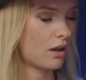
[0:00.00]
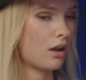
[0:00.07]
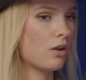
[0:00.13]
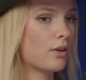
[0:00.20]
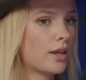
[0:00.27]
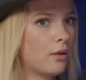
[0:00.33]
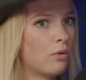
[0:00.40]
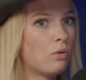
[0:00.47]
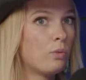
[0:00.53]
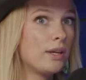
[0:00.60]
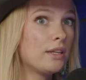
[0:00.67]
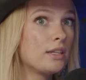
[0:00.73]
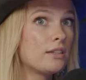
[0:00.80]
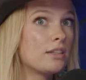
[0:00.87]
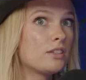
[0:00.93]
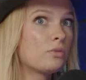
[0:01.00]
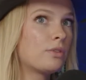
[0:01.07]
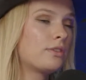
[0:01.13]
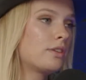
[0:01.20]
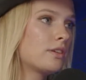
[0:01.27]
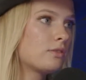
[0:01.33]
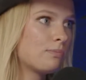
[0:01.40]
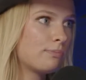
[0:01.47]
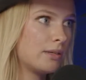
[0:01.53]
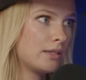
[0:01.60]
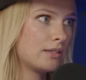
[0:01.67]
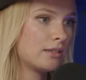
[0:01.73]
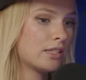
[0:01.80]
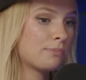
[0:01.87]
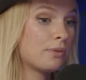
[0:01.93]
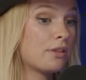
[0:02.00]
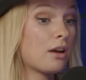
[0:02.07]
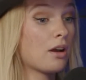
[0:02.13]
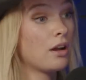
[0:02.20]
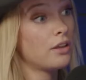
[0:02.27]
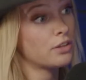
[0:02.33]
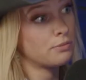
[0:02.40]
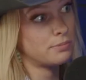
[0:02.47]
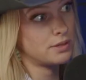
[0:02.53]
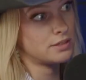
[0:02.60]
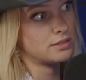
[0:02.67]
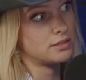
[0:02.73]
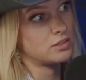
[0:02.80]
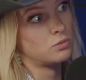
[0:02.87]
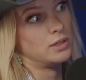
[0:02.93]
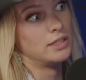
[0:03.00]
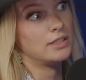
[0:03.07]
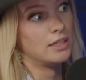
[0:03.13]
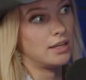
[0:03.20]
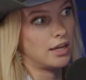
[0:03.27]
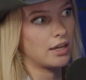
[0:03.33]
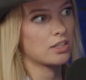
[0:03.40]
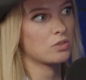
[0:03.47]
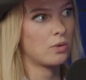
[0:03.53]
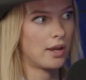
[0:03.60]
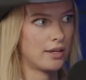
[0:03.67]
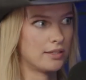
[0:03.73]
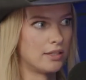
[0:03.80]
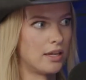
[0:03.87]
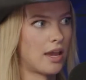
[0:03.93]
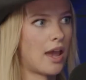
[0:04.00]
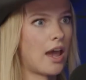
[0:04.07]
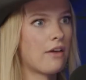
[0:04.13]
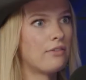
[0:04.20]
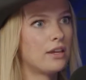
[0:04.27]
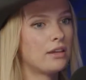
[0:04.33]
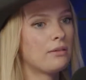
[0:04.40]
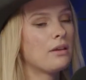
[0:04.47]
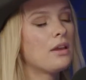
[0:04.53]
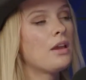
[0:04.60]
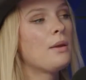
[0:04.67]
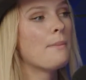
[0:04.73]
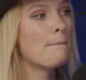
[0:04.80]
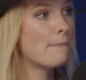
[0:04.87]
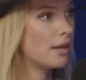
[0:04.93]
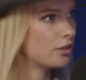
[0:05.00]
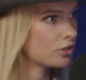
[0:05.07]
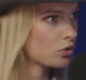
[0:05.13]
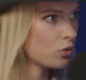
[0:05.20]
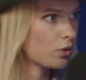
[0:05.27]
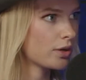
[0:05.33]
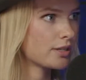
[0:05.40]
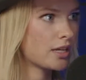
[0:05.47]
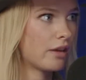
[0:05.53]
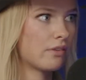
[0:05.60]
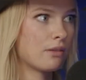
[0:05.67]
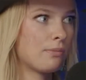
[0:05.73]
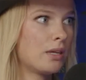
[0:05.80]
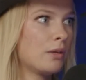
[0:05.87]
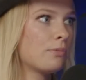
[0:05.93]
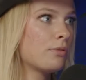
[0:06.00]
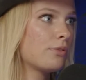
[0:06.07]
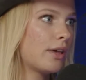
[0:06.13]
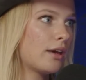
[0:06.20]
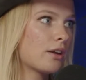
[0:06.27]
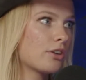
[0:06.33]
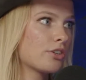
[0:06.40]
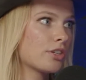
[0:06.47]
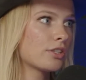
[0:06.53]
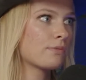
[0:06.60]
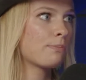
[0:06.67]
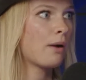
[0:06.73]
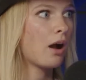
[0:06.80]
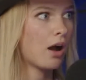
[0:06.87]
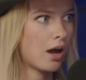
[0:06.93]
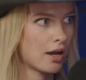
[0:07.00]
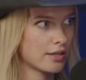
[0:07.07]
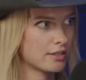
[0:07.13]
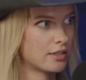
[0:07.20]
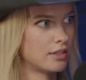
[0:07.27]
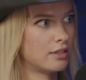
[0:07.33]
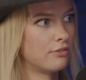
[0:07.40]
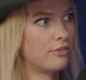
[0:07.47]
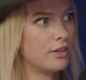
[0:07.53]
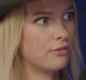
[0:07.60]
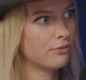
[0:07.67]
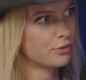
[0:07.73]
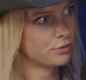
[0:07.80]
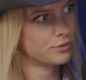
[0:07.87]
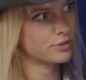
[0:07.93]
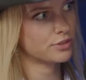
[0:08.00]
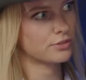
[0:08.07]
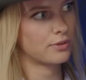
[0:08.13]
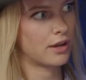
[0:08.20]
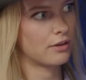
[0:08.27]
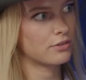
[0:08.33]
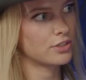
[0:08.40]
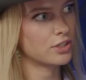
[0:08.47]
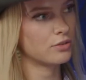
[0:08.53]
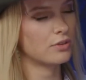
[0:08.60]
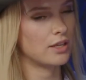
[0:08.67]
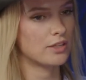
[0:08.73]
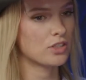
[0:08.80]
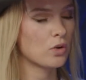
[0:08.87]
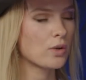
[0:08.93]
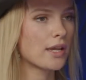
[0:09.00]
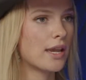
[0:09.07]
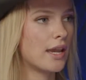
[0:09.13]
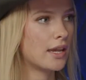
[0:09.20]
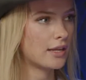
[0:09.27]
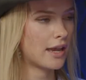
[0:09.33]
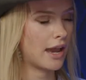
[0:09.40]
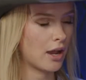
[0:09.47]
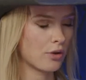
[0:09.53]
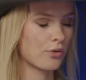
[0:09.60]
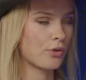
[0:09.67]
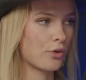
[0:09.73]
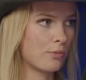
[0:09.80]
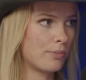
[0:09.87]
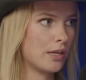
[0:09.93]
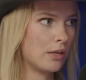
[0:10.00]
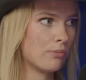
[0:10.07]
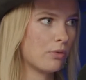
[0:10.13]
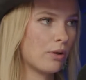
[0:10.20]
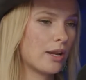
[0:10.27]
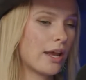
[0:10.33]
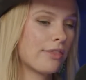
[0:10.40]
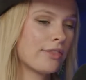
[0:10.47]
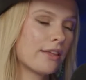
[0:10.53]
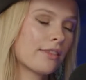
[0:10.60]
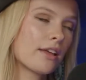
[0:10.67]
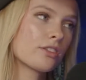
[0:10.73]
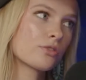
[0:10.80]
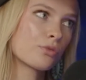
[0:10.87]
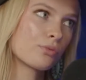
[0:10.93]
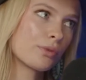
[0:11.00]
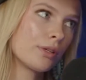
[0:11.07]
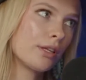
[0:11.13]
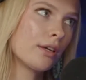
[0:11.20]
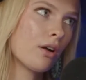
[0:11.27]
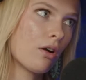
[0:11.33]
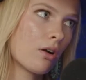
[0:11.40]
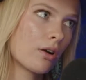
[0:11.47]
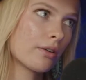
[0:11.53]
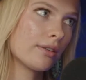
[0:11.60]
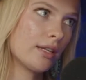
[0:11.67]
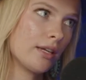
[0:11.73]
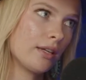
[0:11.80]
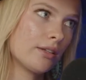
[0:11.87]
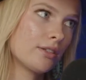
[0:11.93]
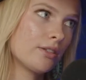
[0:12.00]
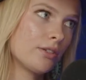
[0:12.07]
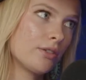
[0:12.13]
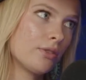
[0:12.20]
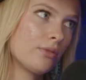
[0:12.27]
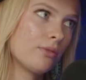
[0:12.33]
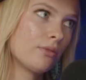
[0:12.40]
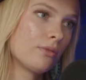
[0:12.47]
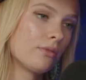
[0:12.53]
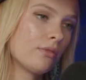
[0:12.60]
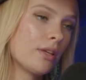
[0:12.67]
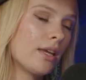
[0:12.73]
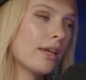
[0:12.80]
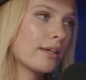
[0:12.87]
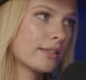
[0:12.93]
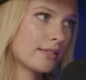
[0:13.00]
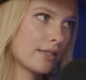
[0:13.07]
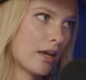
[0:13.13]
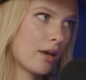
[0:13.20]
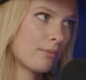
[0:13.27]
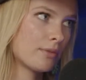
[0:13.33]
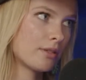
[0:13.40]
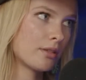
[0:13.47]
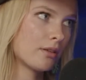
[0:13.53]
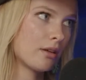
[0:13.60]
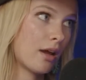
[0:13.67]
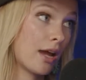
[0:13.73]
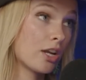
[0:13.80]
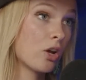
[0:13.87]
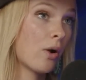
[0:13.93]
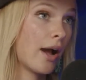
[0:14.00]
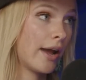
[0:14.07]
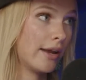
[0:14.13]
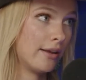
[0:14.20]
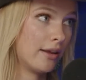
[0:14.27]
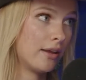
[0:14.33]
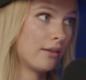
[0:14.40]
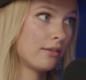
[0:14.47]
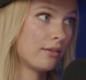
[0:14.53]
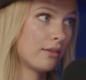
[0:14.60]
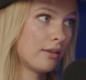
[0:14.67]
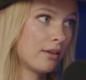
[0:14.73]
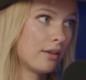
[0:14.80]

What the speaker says: Okay, well, we did this with this business, but our other business, we did X, Y, Z. Having mentors, having people that are just positive influences around you, it's okay to outgrow people. And I think that's a really hard thing to accept. I know I did.